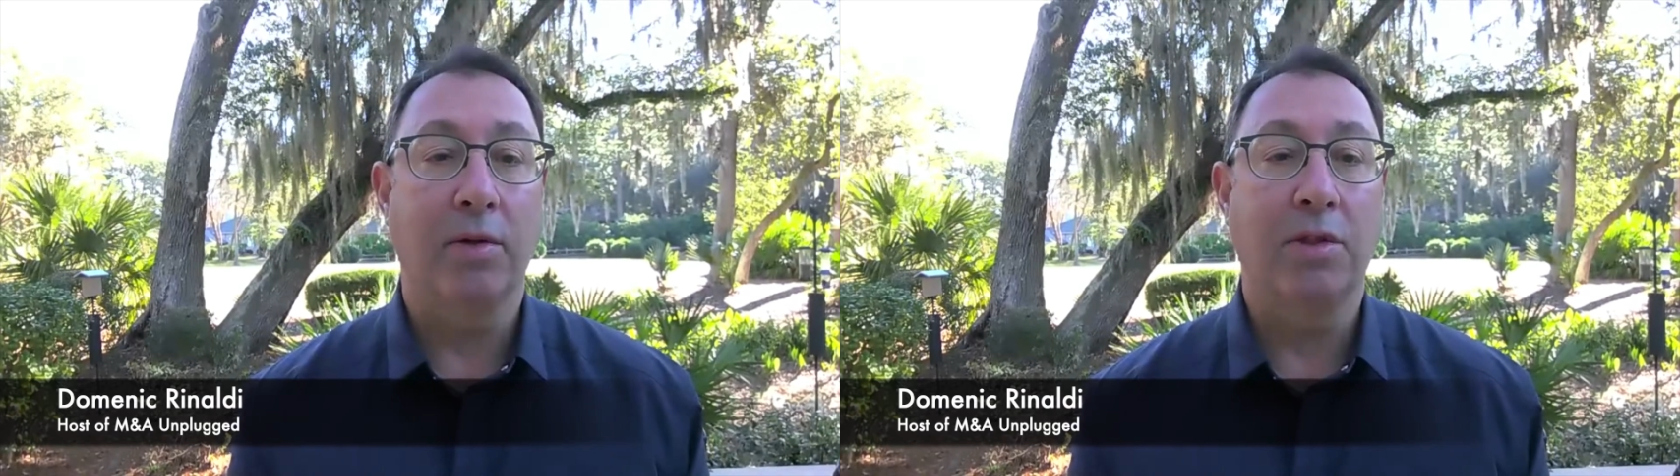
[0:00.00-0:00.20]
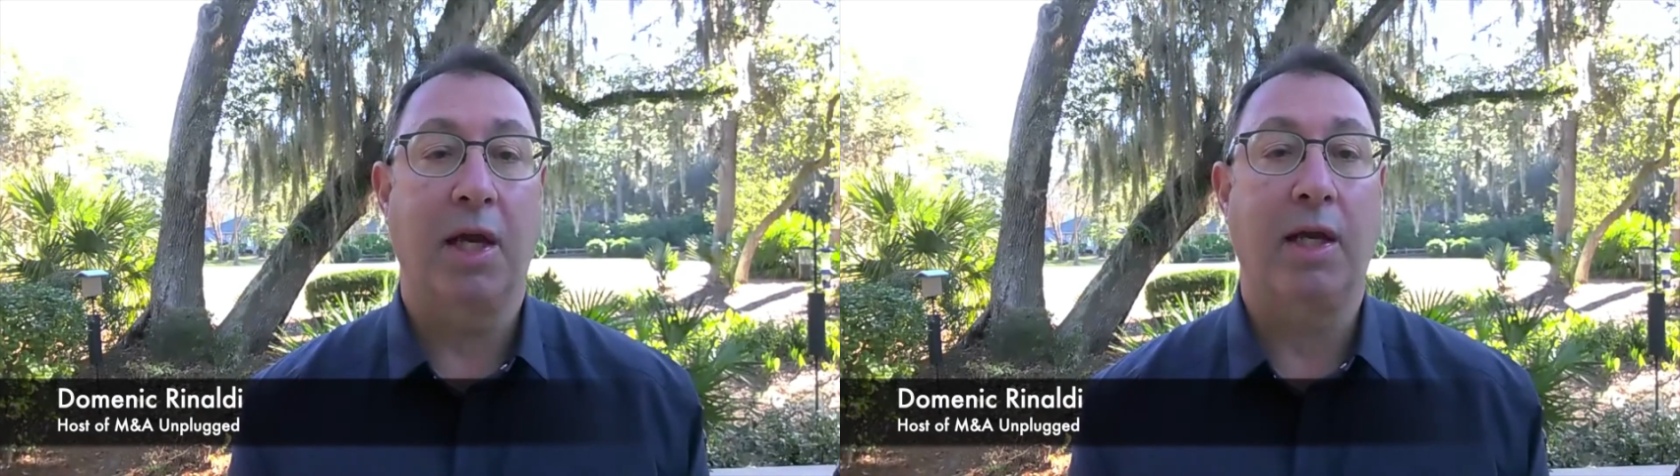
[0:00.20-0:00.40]

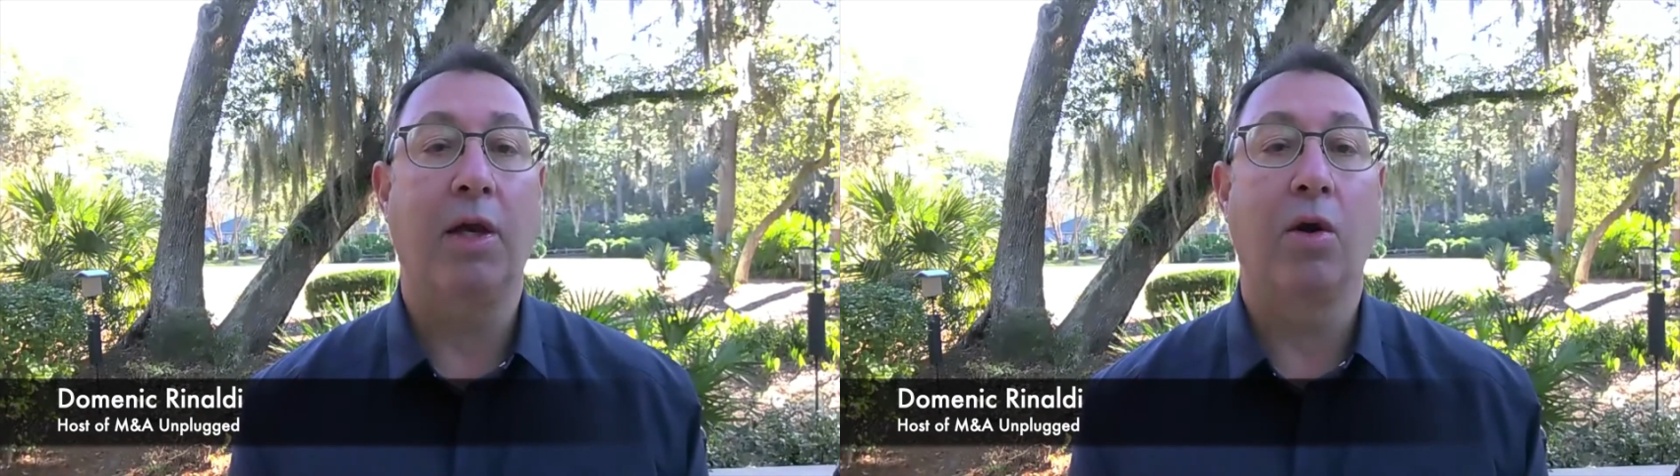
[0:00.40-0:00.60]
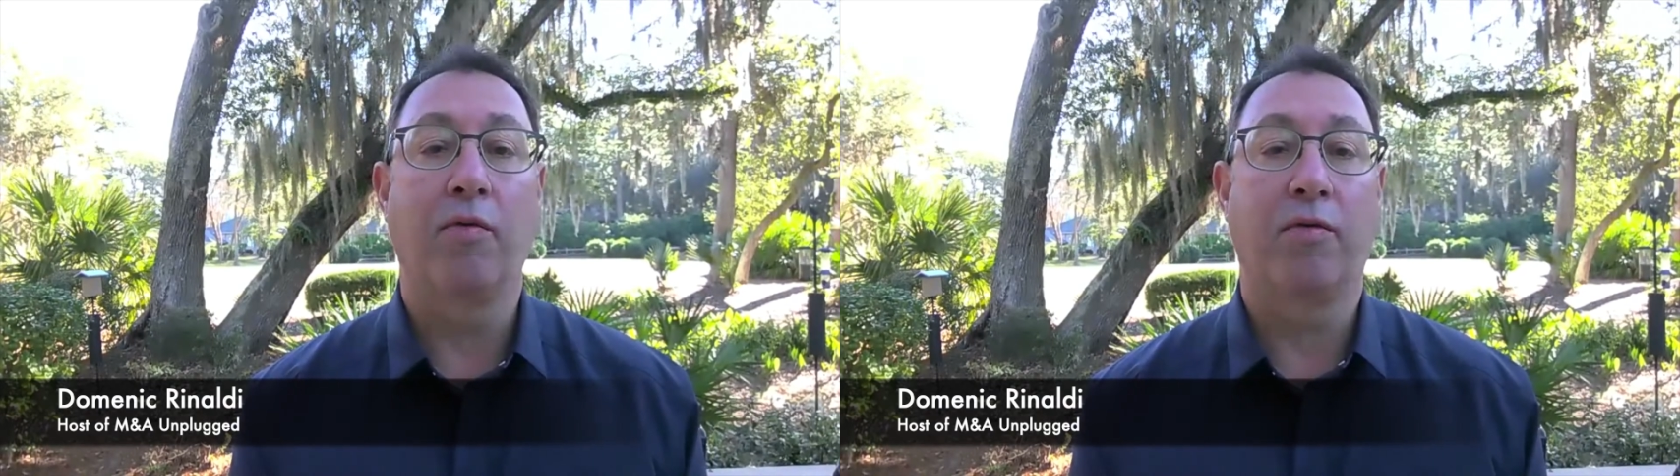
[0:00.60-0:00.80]
taking
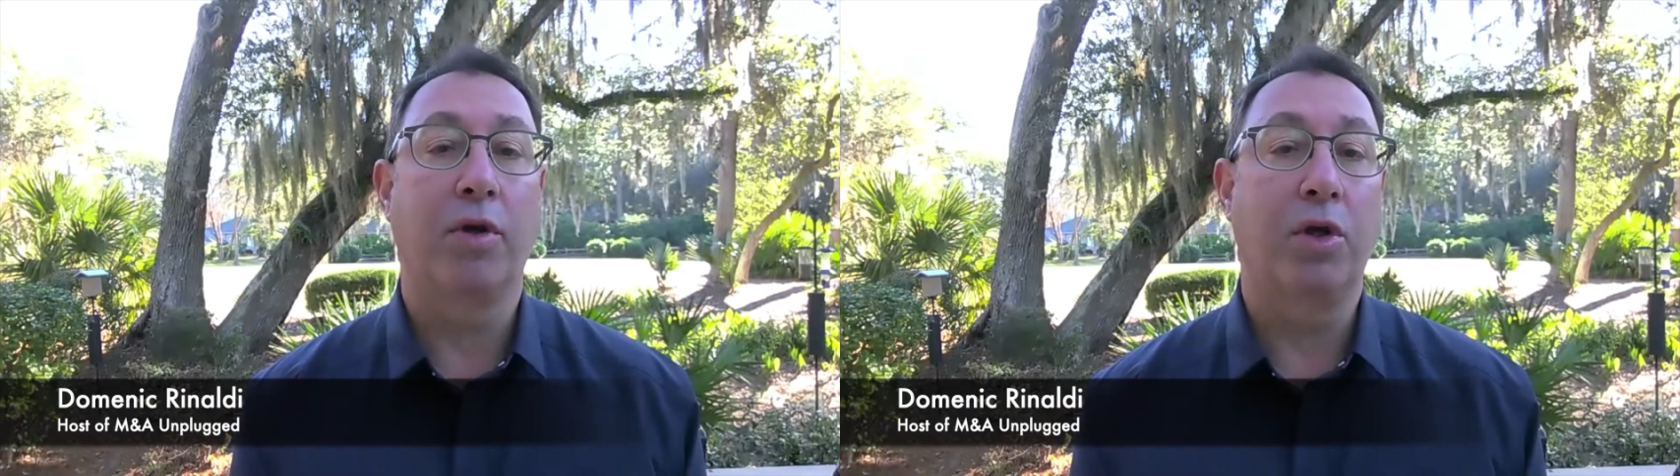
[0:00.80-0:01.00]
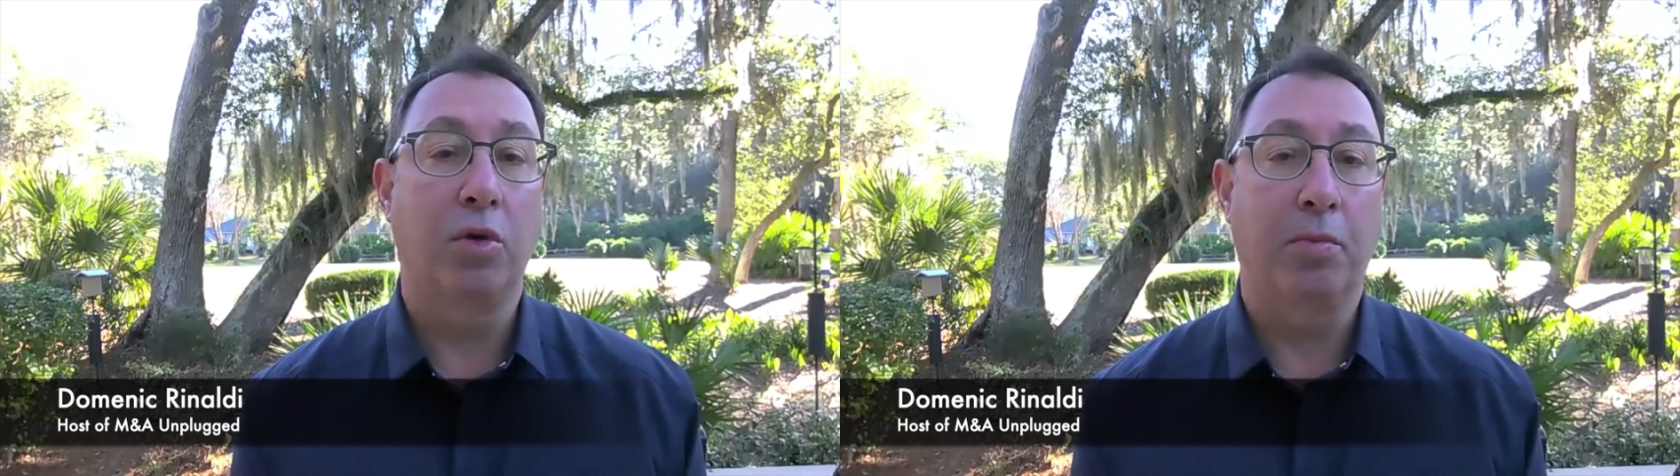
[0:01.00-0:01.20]
over a
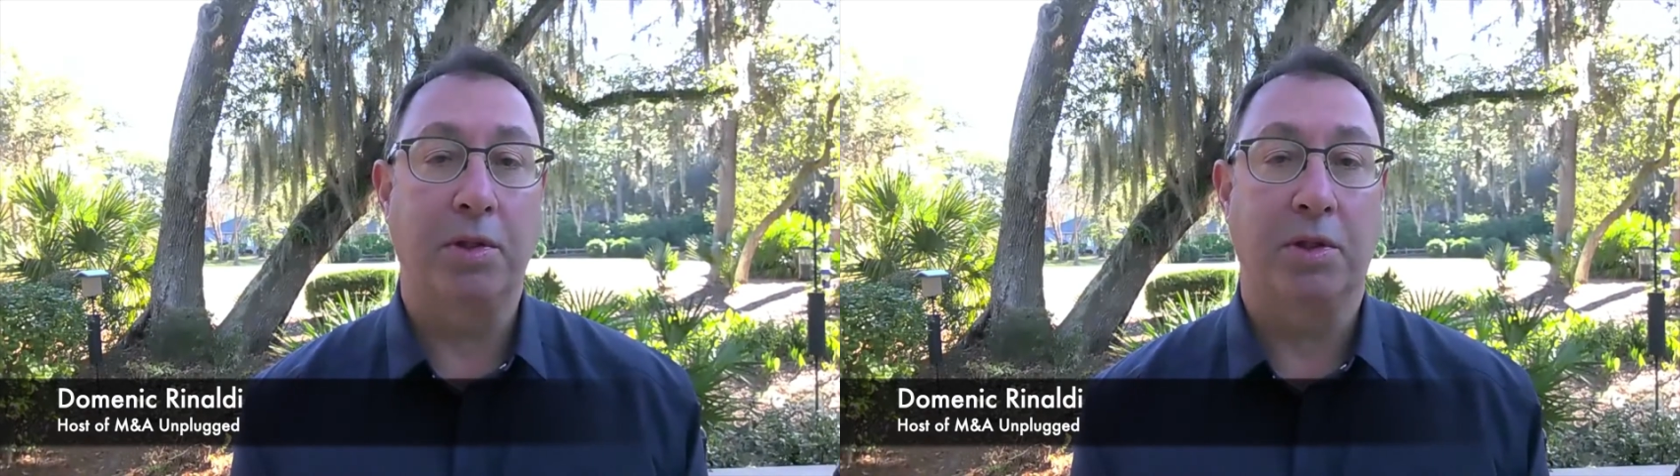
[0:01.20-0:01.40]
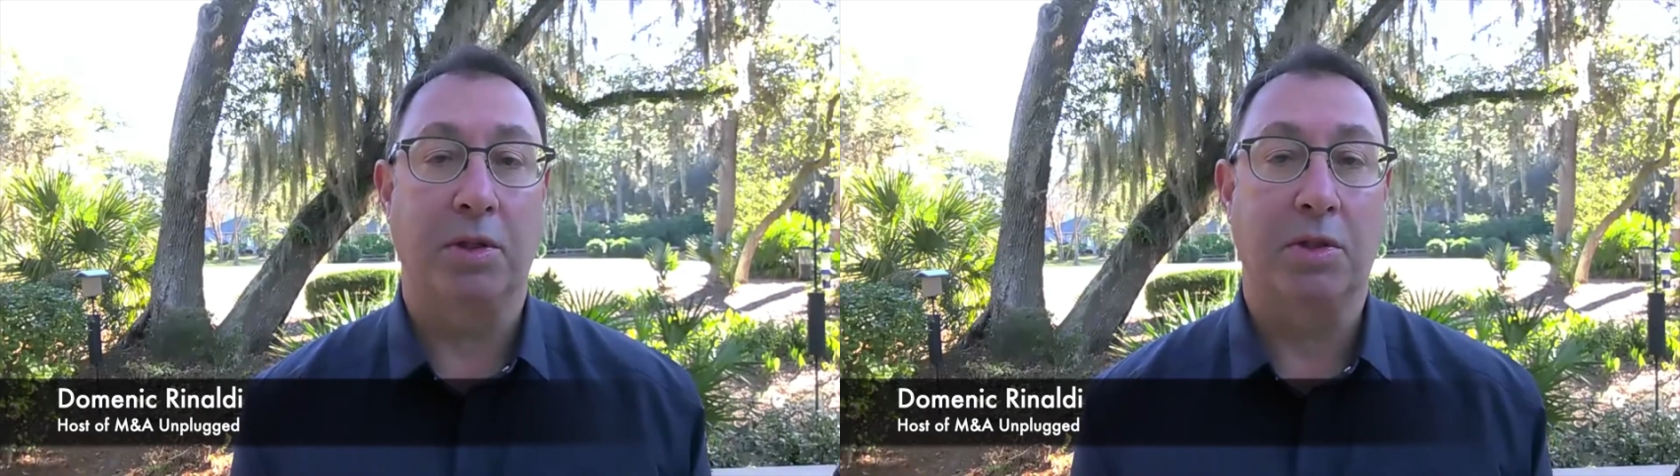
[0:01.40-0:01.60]
new
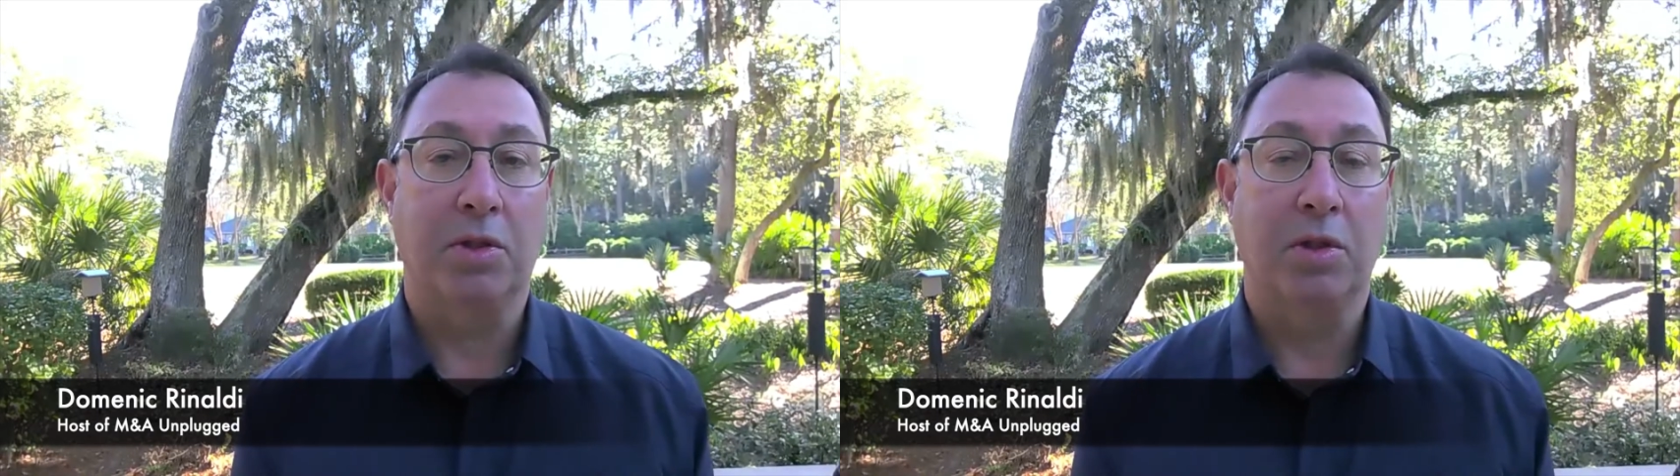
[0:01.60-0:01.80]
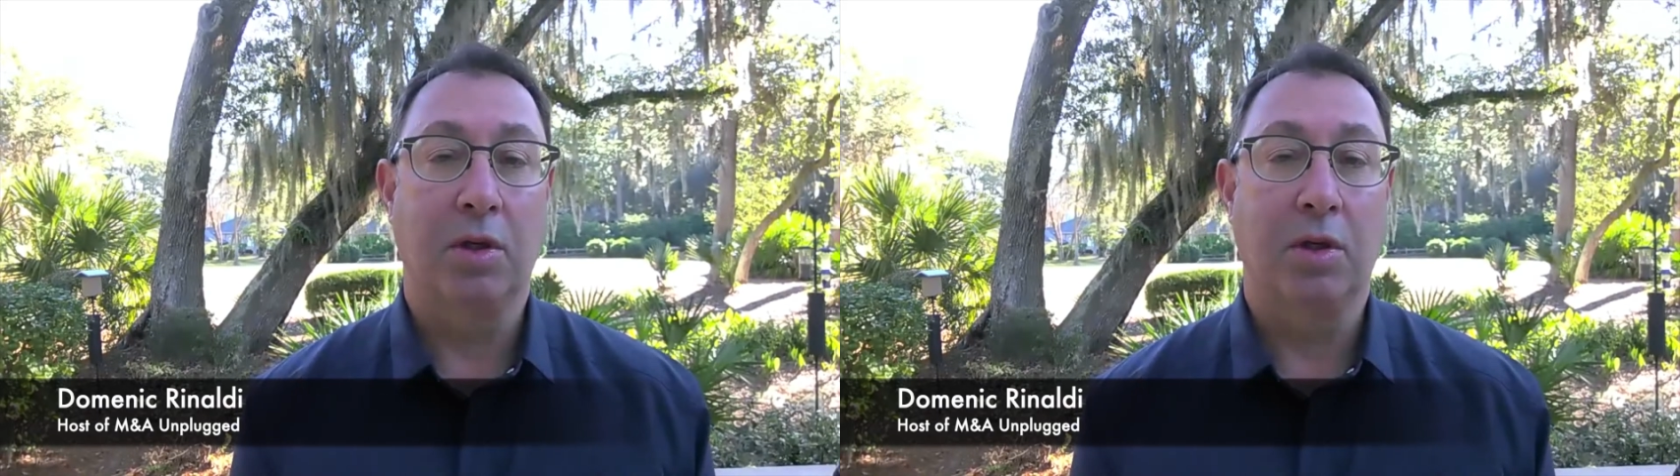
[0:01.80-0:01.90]
business,